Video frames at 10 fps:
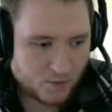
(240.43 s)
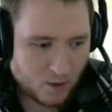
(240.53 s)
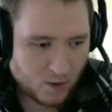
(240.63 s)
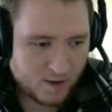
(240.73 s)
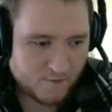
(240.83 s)

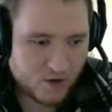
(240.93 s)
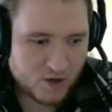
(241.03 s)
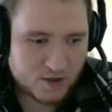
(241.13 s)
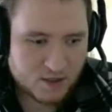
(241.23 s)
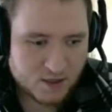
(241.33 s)

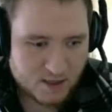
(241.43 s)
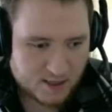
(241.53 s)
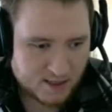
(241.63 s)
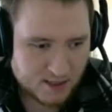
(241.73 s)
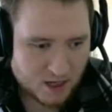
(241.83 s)
Wyvern.
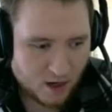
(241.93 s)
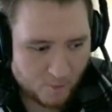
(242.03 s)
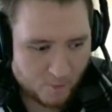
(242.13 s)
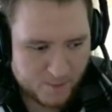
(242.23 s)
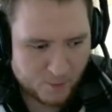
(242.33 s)
A lot
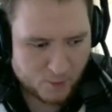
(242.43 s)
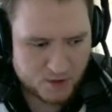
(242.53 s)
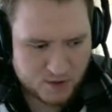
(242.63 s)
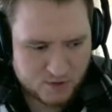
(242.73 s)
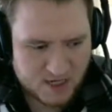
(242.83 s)
of people will
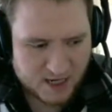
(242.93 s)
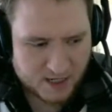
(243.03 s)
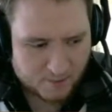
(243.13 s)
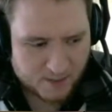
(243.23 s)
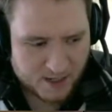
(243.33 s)
use it in
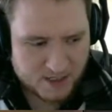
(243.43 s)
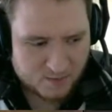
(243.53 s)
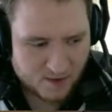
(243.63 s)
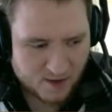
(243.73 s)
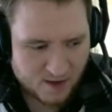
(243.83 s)
combination
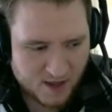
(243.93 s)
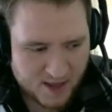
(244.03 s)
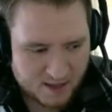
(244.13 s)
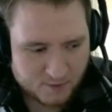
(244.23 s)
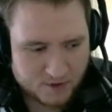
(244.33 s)
with a
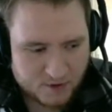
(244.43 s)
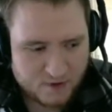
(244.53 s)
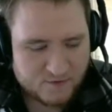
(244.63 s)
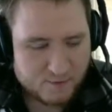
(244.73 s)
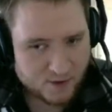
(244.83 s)
heal, but don't
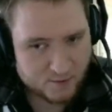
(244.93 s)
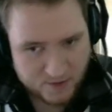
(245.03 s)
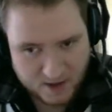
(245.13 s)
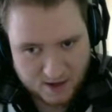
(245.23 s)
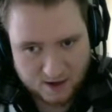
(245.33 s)
even bother
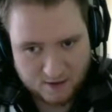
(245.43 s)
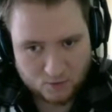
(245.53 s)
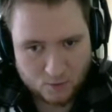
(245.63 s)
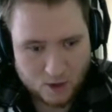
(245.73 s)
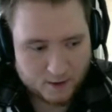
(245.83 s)
with it at
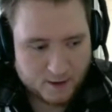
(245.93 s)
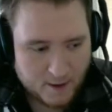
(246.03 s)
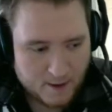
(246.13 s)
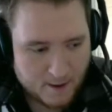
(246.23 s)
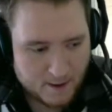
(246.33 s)
level 1.
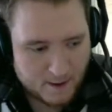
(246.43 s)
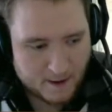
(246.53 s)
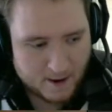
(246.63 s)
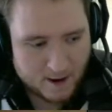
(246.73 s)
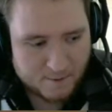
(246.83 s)

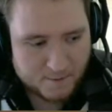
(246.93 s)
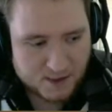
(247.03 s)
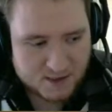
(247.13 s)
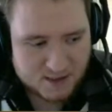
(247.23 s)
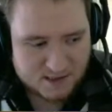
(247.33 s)

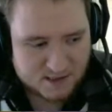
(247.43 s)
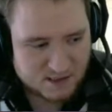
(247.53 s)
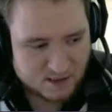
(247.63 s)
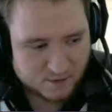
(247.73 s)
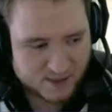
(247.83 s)
Because the
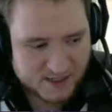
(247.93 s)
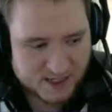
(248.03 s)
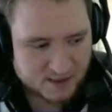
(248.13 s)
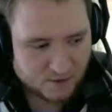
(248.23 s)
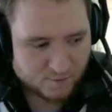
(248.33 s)
Soul Ring
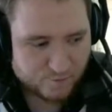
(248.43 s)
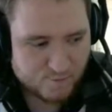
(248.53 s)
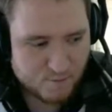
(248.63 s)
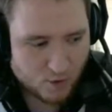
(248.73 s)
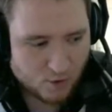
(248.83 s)
takes off
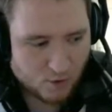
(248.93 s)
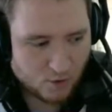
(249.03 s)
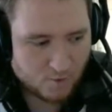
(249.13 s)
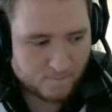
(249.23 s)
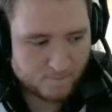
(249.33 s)

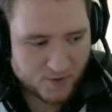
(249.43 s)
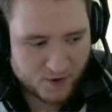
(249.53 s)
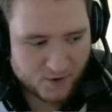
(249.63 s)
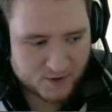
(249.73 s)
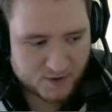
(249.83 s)
more
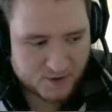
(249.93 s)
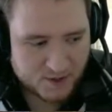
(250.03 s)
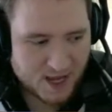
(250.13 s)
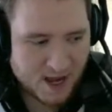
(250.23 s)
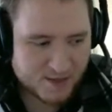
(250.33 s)
than you
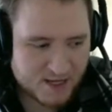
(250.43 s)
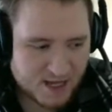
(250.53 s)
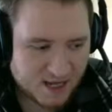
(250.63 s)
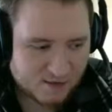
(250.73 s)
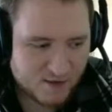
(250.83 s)
get. I mean, you
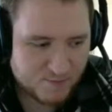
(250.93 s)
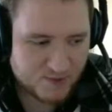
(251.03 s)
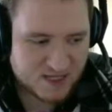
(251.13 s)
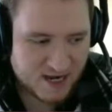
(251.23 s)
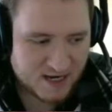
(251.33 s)
get
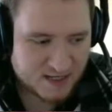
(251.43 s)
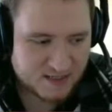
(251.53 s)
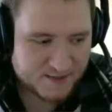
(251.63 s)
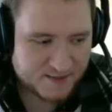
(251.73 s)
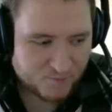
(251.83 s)

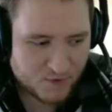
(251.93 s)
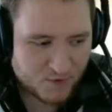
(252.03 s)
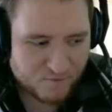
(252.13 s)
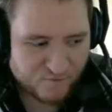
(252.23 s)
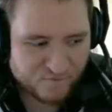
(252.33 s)
3%
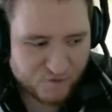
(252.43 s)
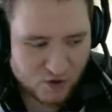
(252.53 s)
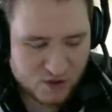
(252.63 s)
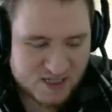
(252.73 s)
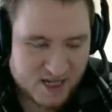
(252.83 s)
for
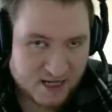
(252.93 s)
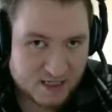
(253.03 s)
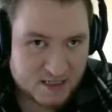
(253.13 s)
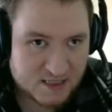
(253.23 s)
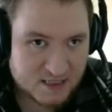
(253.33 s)
4
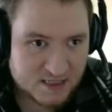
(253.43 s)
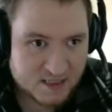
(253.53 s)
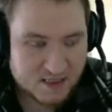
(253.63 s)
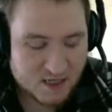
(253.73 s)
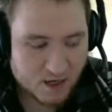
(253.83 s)
seconds,
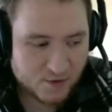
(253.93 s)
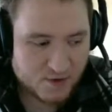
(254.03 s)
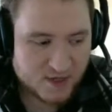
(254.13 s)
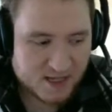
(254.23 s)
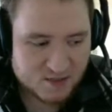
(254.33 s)
so
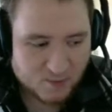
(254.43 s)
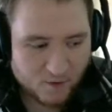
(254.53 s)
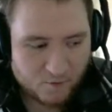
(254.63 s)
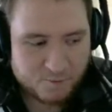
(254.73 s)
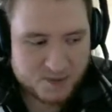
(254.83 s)
you get
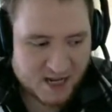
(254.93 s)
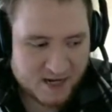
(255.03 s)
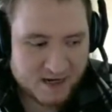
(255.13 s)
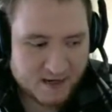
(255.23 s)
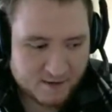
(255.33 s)

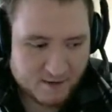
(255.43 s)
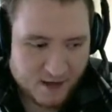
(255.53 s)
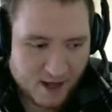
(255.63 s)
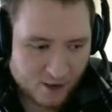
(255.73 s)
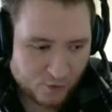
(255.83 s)
12%
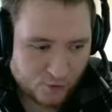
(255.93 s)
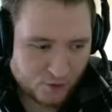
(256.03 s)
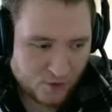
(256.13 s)
health,